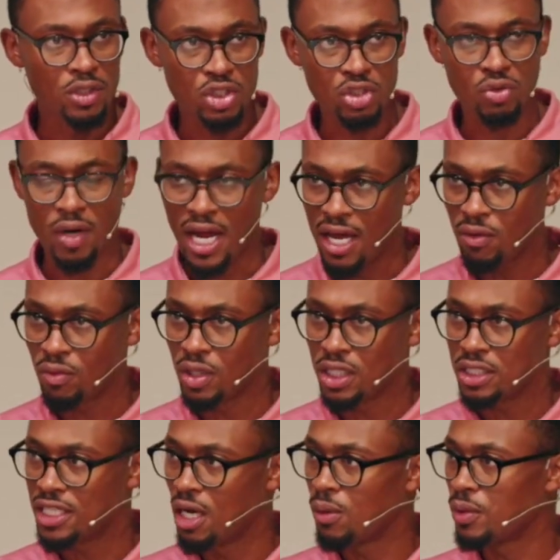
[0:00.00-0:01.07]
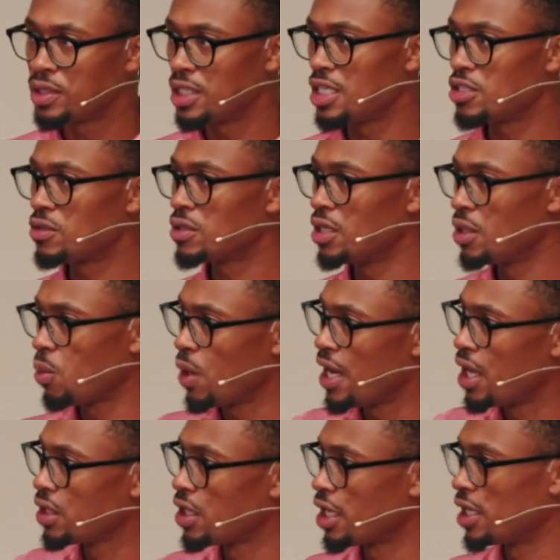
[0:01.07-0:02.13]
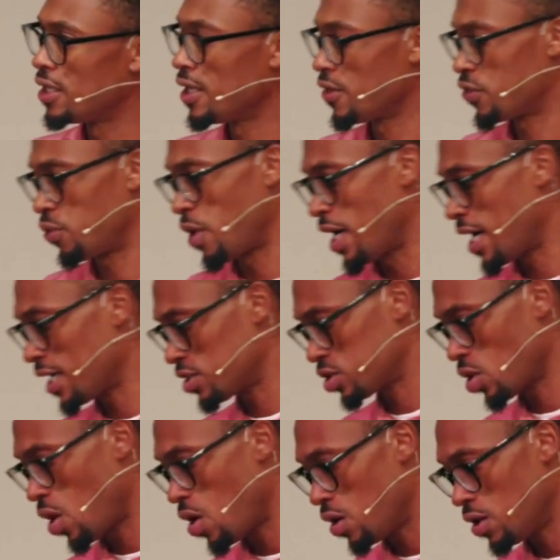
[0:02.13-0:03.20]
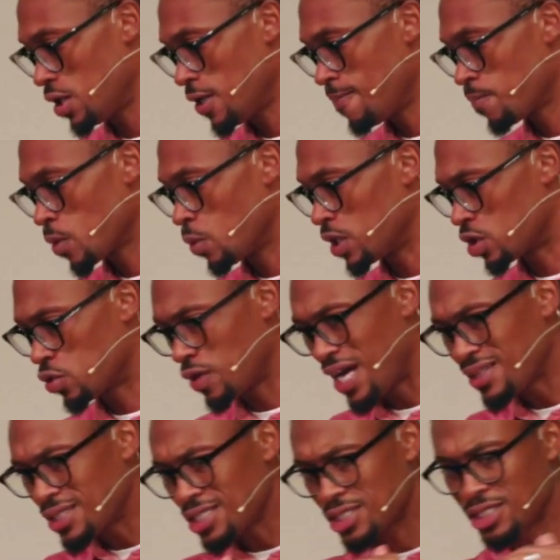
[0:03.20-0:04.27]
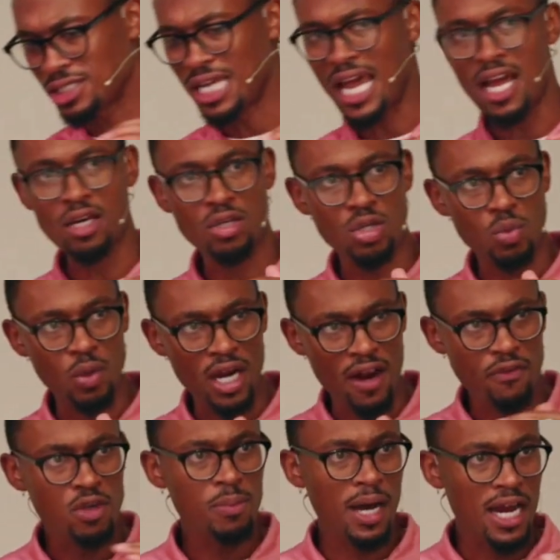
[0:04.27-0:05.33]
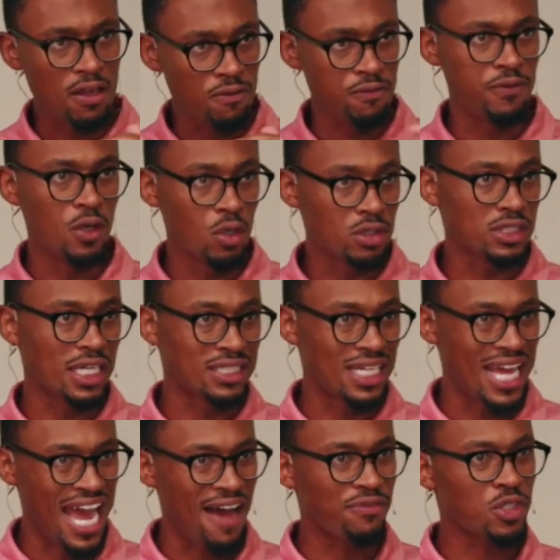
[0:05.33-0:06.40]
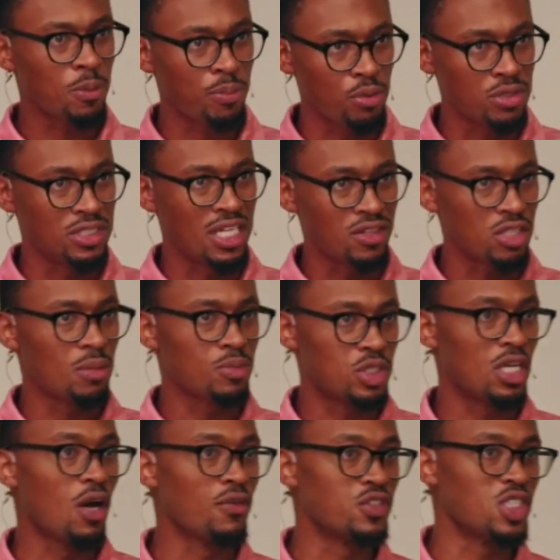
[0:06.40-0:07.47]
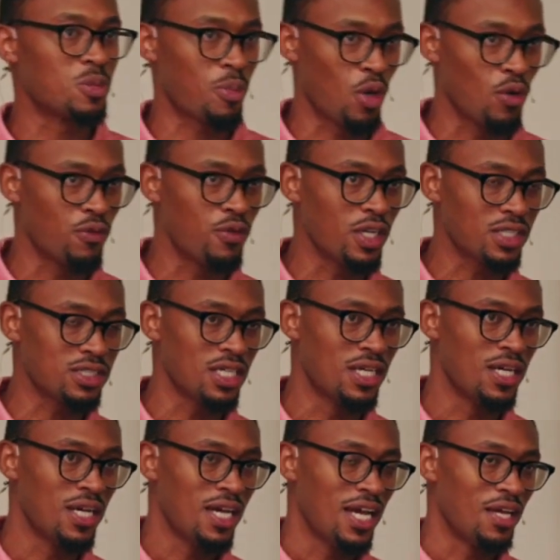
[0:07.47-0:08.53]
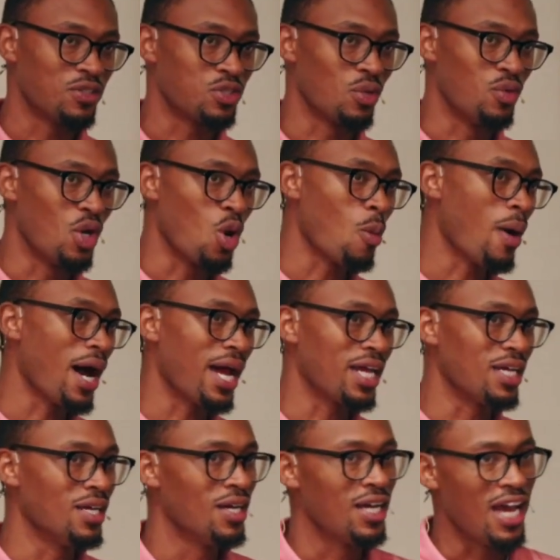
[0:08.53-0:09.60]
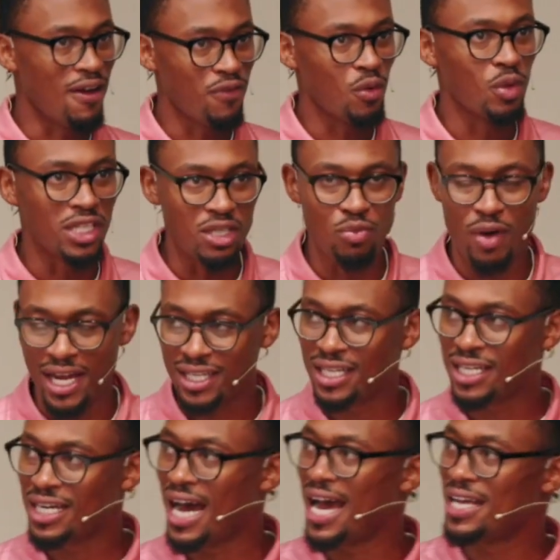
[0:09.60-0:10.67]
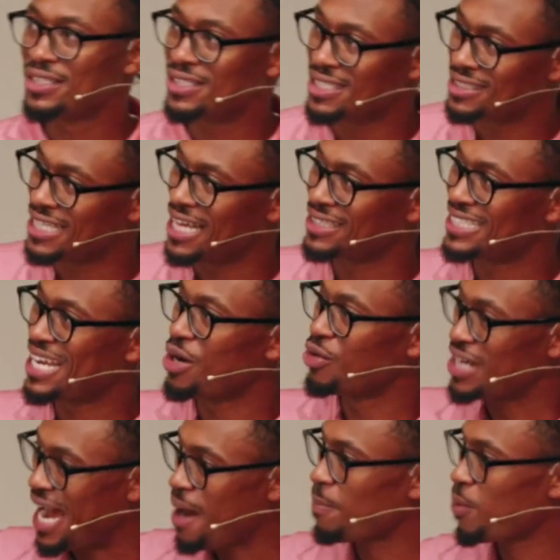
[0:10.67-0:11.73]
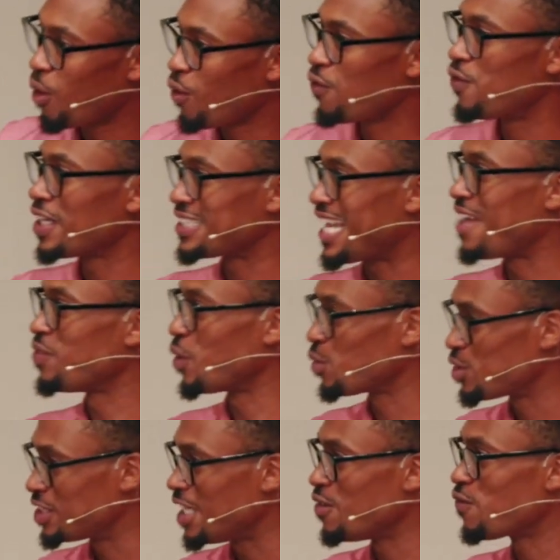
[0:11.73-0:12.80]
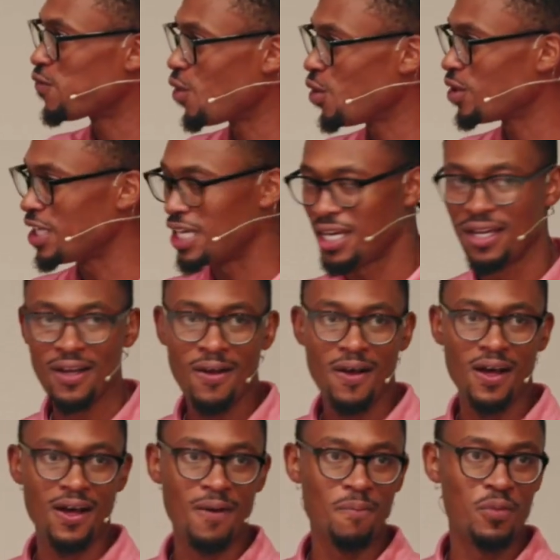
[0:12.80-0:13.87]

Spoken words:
Owen Strand really dealt with this well on a thread I saw. We create this standard where everybody feels like they have to present themselves as perfect, and so nobody ever really recognizes that they are not perfect and they're sinful, and